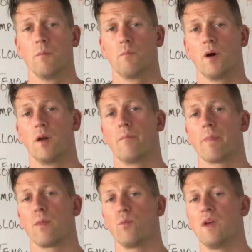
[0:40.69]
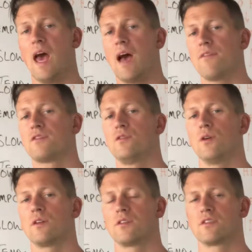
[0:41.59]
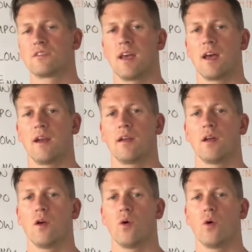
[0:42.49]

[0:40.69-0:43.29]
but we have to understand